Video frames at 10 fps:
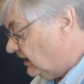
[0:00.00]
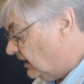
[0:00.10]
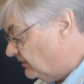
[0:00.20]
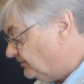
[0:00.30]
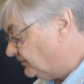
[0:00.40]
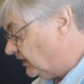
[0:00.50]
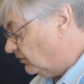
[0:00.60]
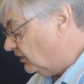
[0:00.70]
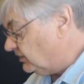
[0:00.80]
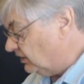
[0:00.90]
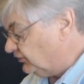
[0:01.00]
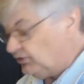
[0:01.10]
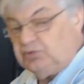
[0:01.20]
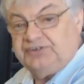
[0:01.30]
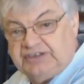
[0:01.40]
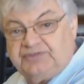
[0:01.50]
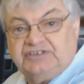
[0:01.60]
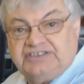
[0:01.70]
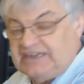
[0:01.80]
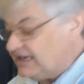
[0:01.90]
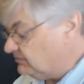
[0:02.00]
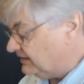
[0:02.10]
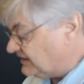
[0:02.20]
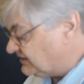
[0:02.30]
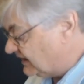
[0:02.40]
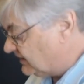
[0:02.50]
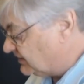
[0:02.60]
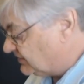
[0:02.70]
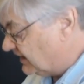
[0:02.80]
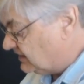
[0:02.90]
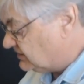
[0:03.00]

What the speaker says: I won't go through all the different DAB settings of that.